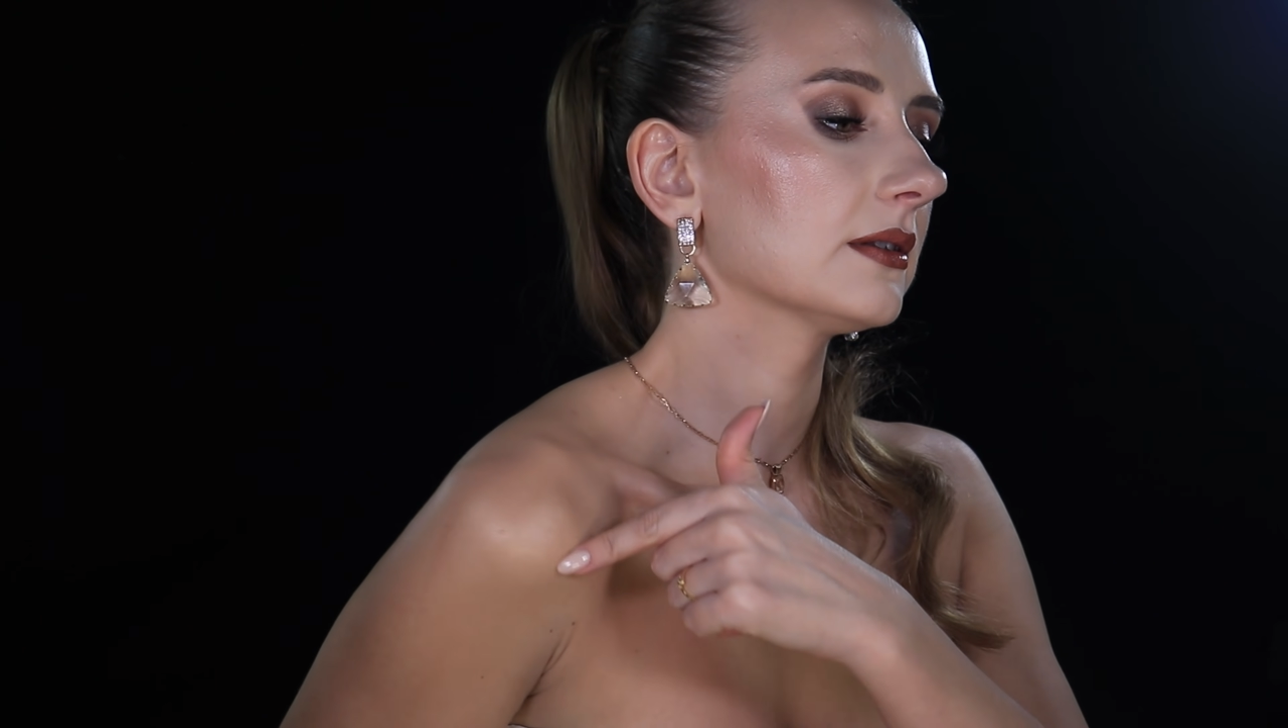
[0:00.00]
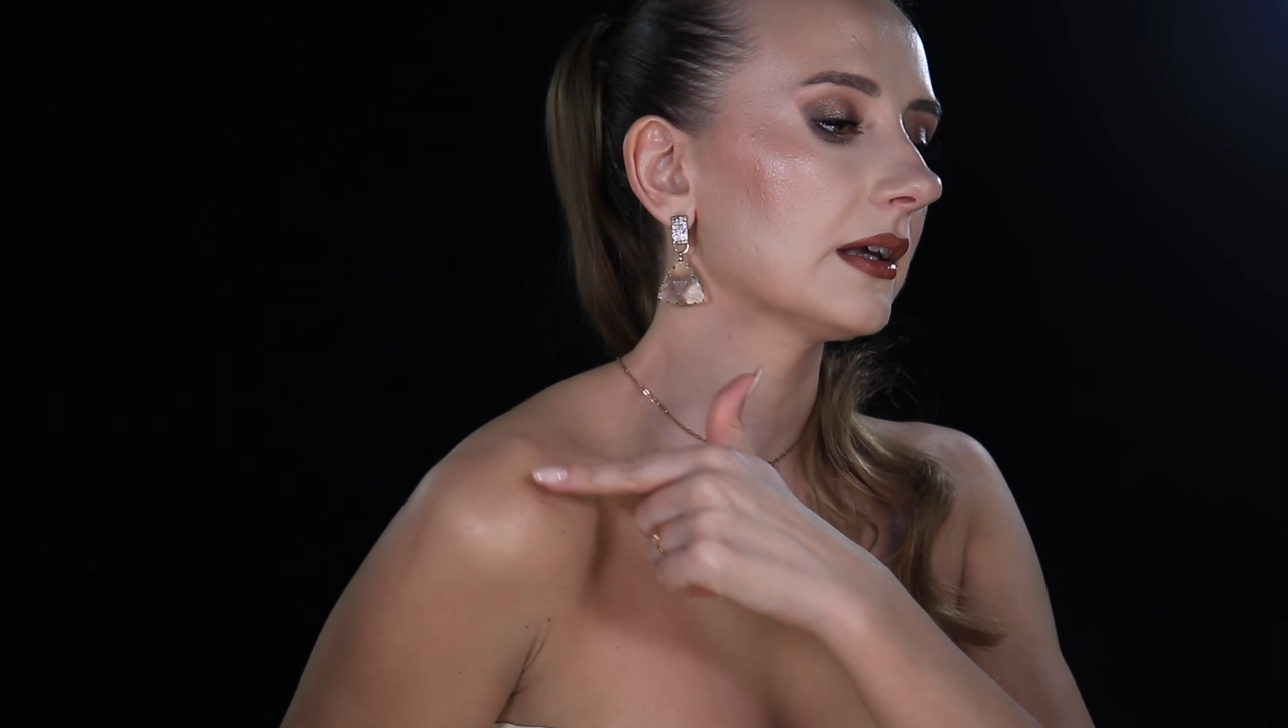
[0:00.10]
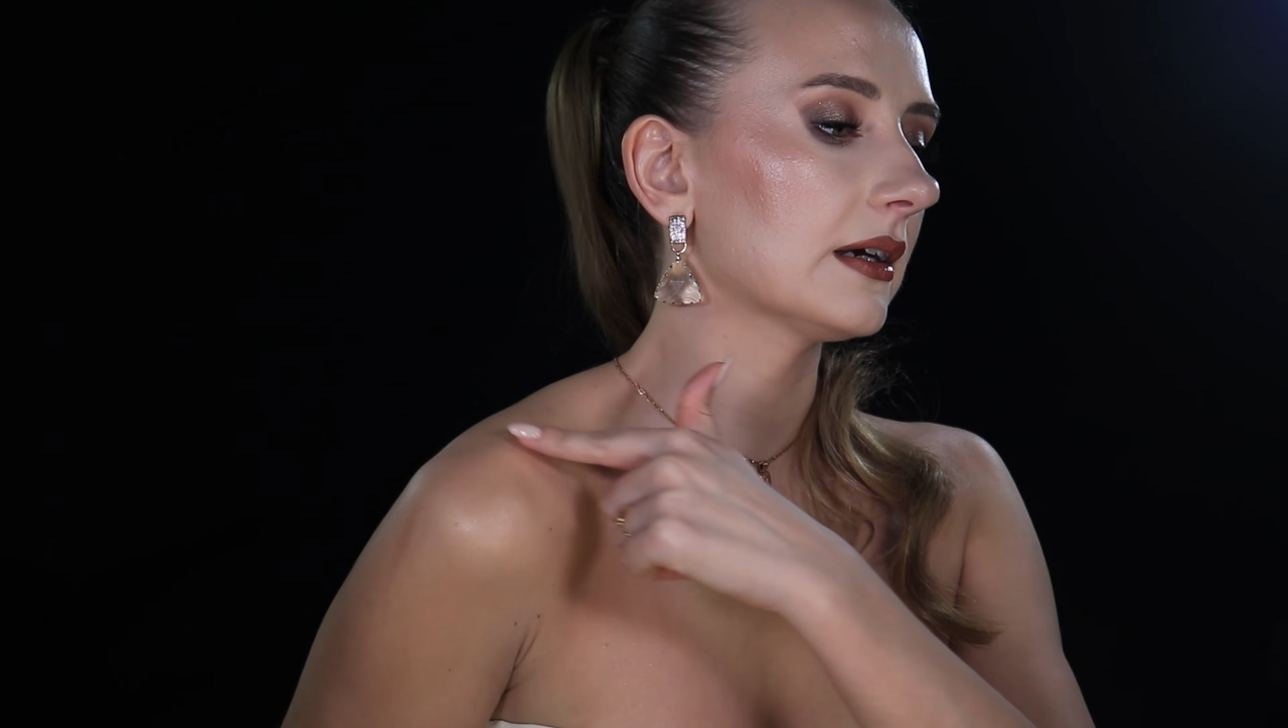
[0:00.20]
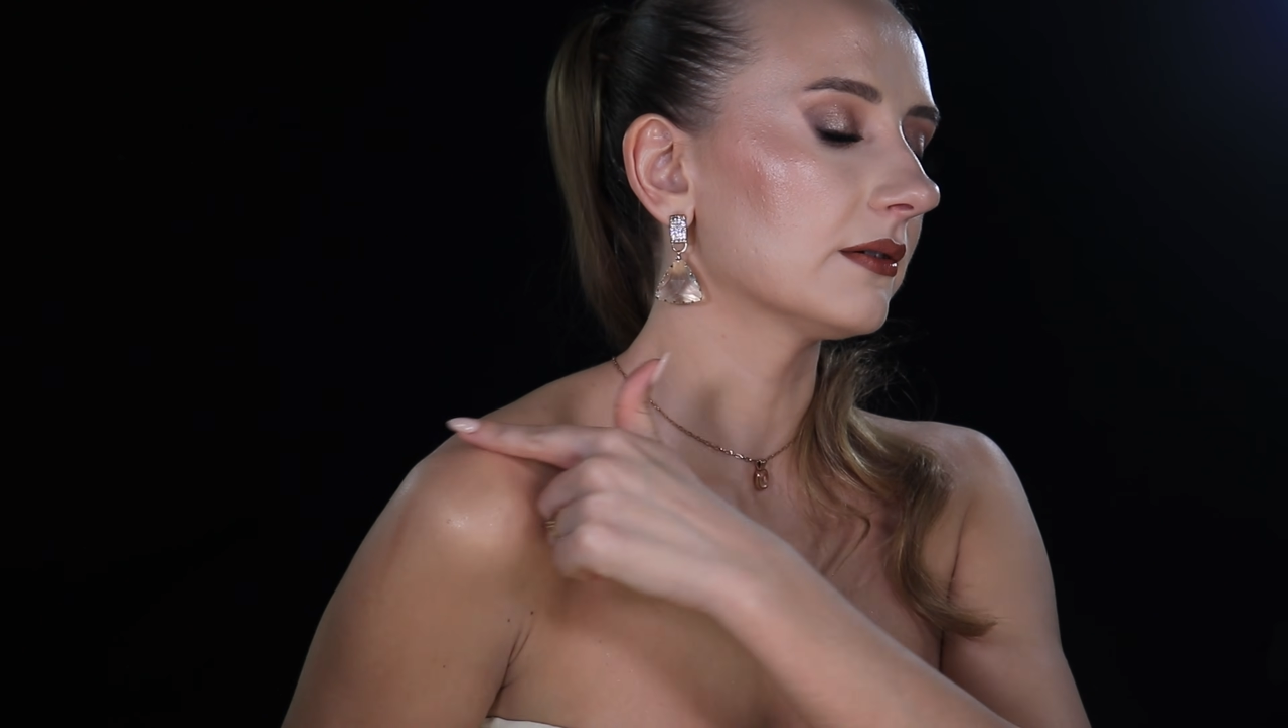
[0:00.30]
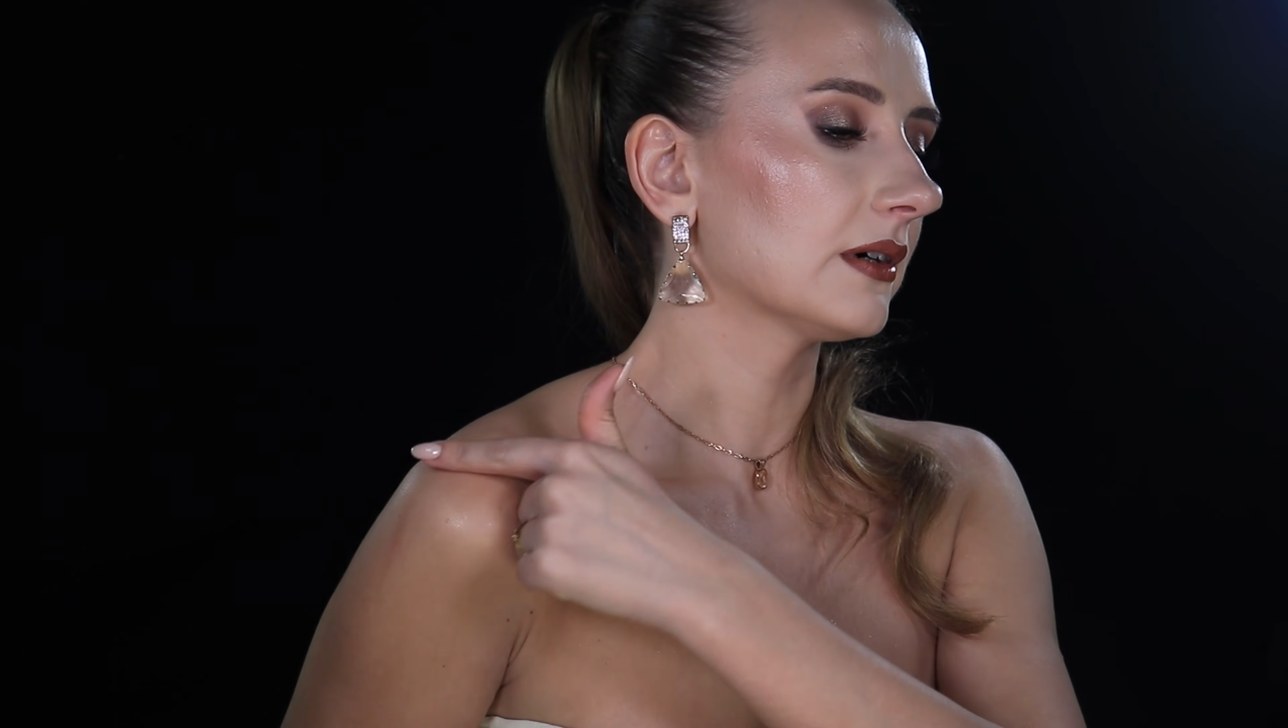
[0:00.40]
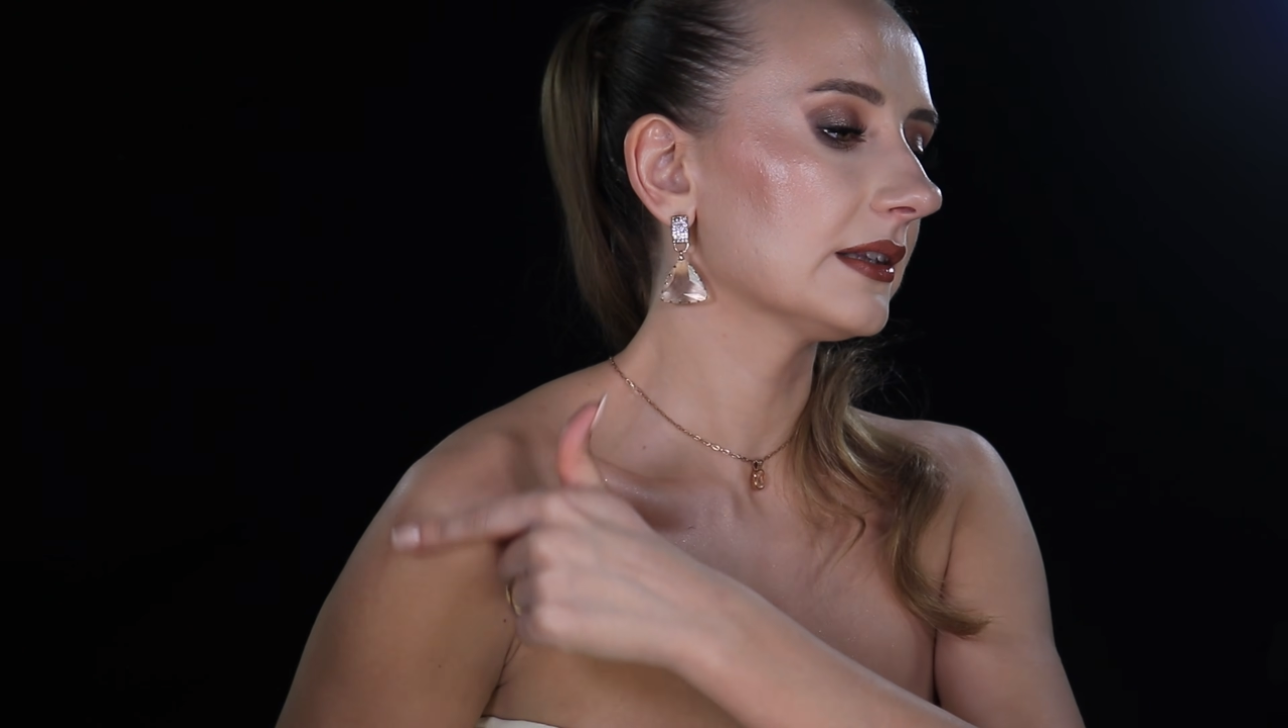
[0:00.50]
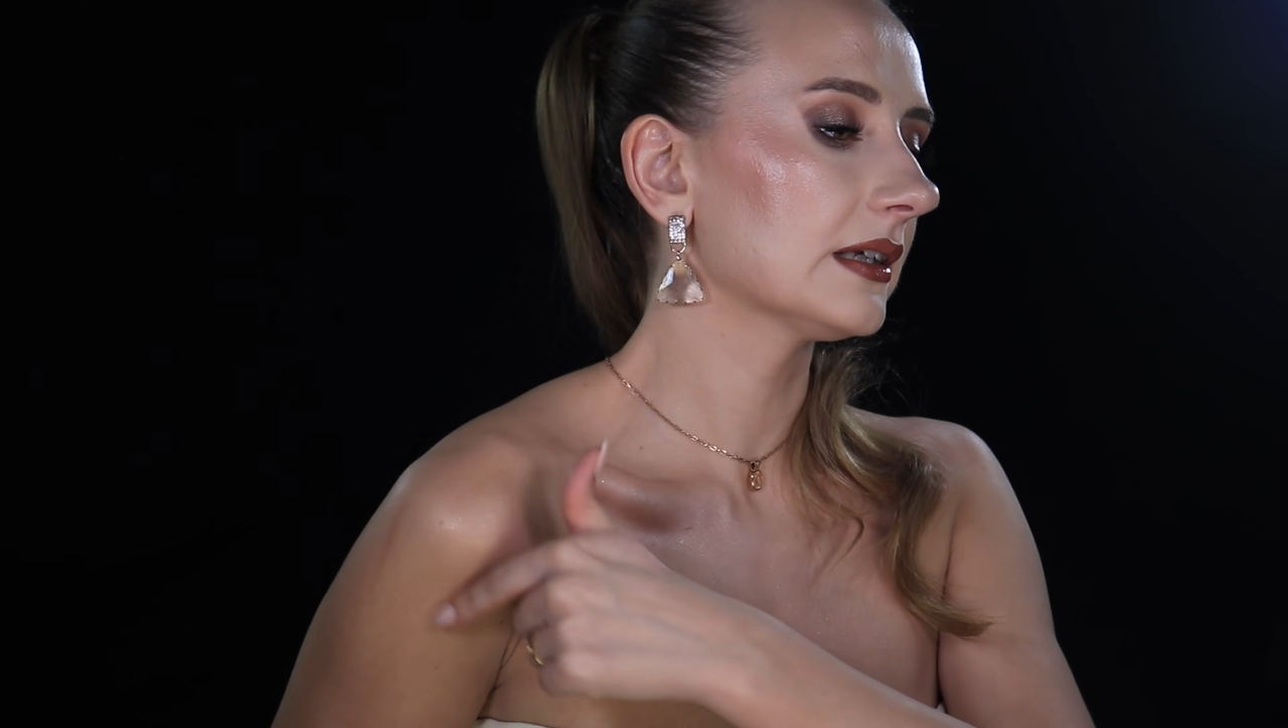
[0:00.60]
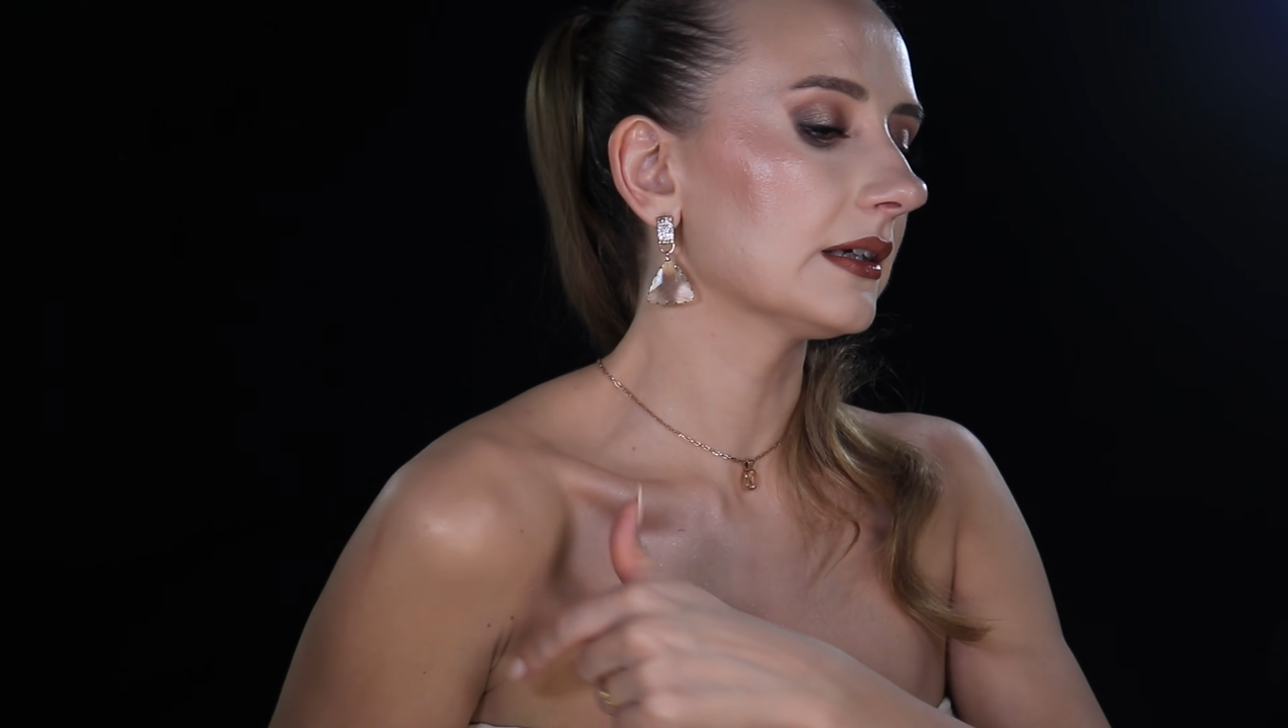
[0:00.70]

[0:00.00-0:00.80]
right